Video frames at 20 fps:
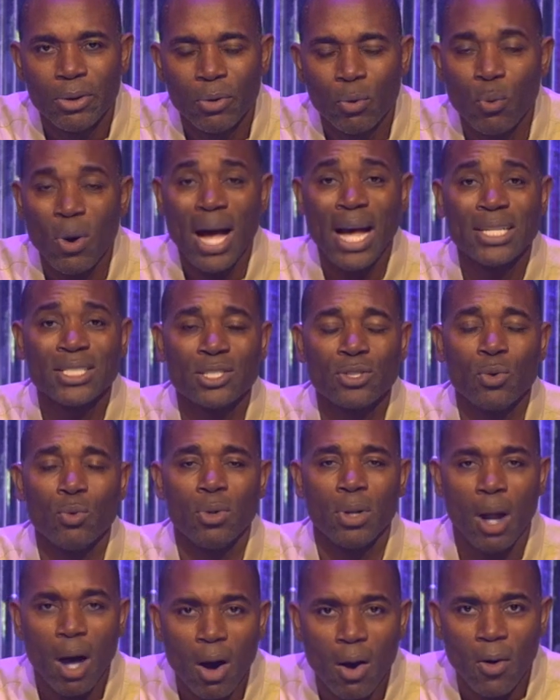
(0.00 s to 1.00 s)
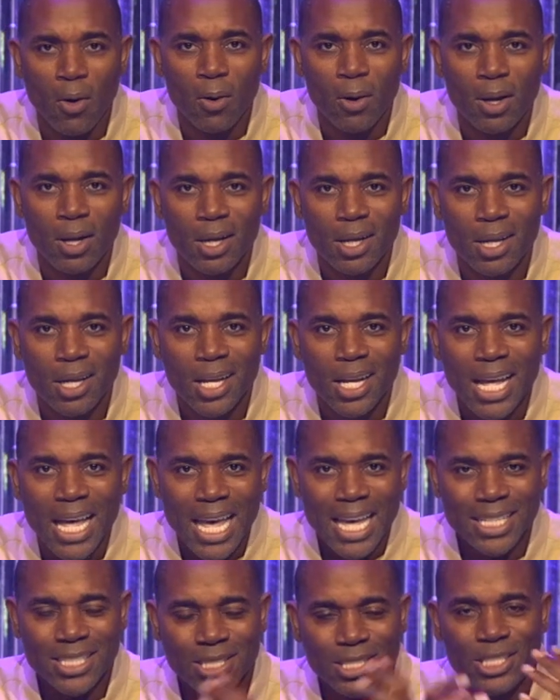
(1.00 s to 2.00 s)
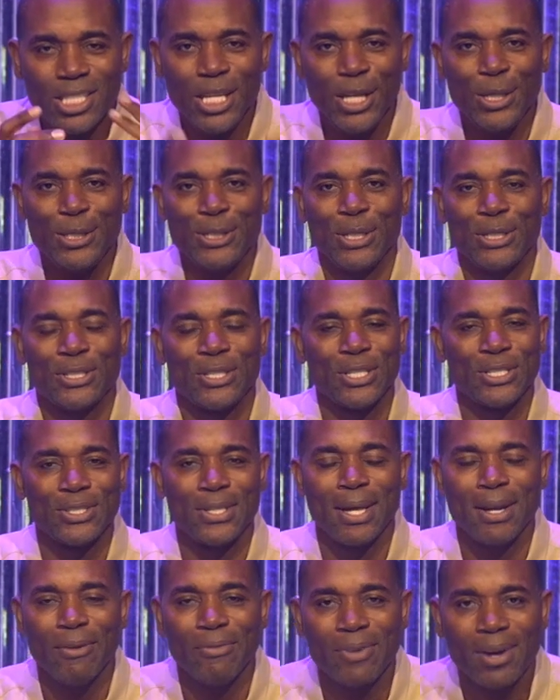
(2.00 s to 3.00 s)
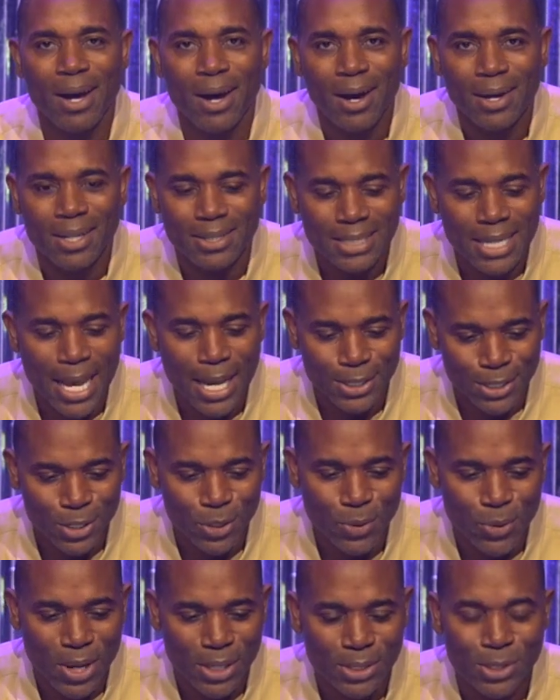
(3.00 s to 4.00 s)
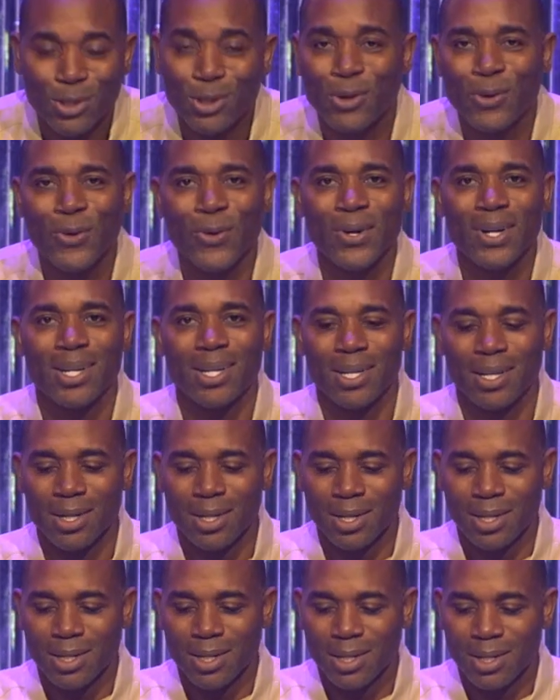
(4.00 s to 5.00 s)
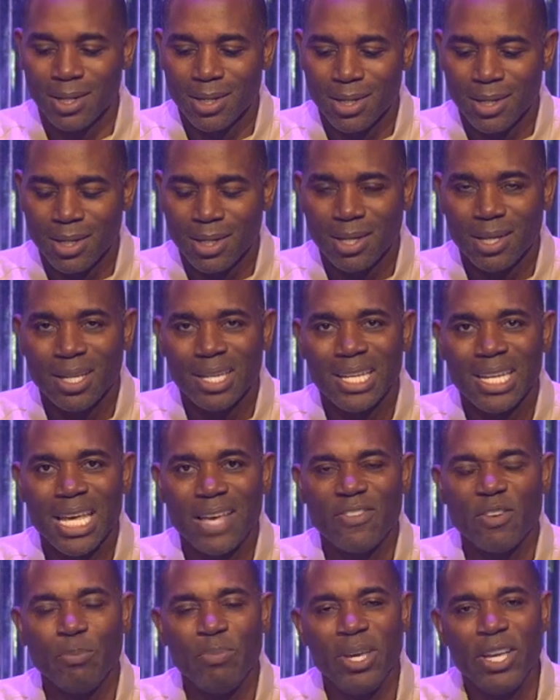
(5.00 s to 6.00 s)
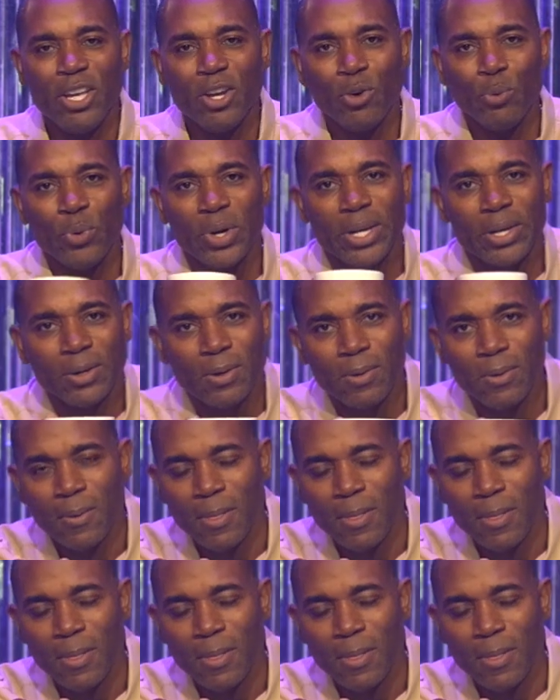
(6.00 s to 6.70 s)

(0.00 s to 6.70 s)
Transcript: Why so long?" And Jesus, the Son of God, is asking the question, "Lord, if it be your will,